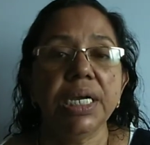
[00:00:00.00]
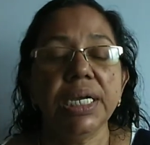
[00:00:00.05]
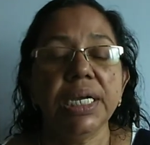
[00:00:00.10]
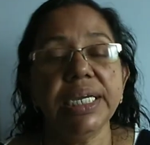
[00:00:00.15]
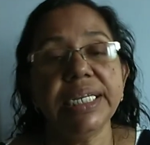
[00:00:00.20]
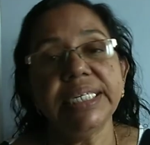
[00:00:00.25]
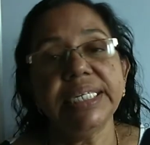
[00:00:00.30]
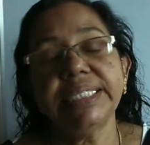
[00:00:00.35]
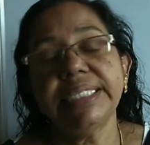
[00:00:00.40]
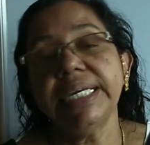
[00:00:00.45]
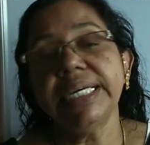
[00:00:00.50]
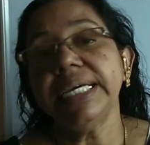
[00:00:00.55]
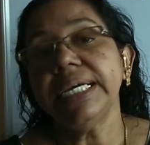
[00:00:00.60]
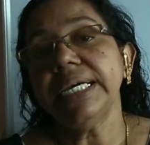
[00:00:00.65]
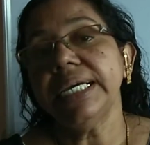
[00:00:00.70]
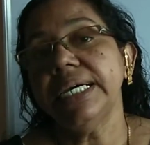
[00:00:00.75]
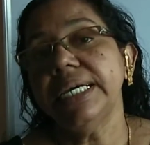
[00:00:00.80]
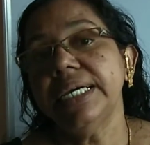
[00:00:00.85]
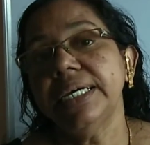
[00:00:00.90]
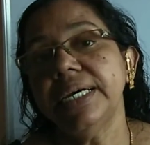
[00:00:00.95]
It is a
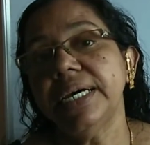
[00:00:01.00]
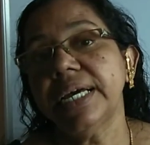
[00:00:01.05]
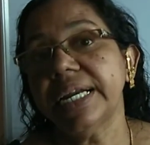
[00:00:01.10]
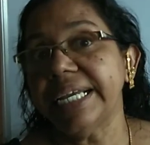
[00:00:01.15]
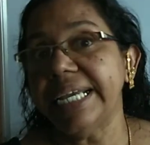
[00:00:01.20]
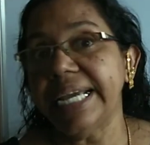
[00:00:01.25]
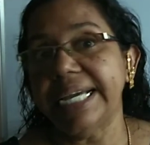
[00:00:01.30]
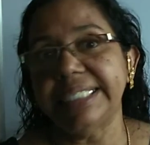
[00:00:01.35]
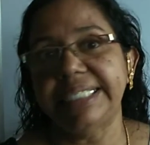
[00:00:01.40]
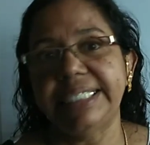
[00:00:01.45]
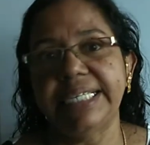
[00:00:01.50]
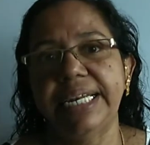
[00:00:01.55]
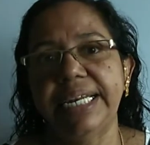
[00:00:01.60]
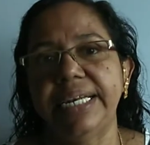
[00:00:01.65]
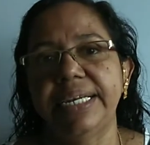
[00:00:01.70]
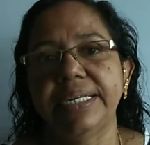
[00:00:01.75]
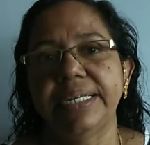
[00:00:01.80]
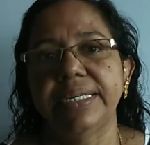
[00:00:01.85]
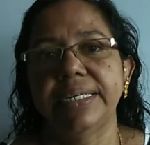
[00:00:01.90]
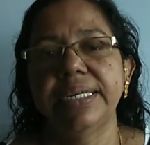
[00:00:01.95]

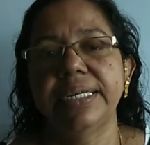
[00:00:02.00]
reagent.